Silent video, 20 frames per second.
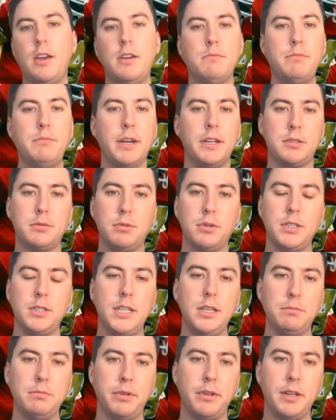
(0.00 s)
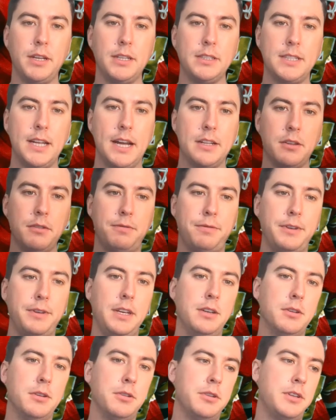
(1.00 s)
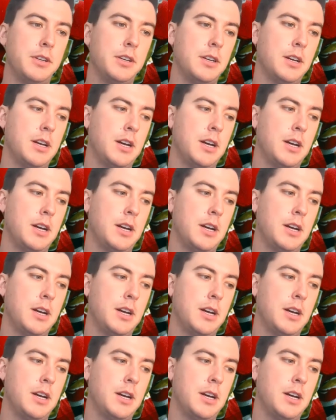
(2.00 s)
make some more deep plays down the field,